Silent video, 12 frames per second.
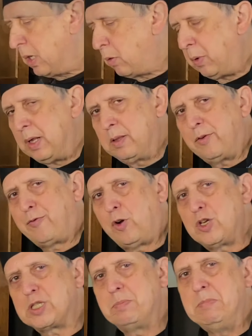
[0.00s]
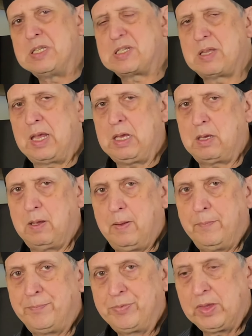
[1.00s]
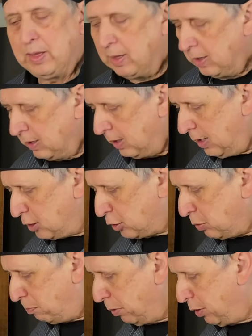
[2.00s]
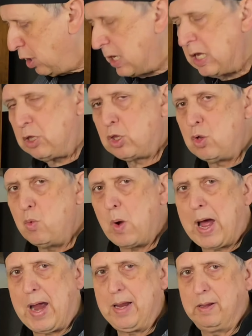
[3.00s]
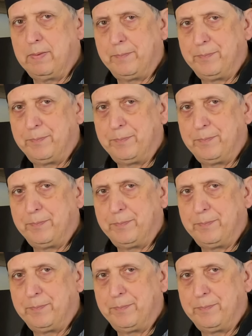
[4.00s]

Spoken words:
grill, the first mistake is to put the heat too high.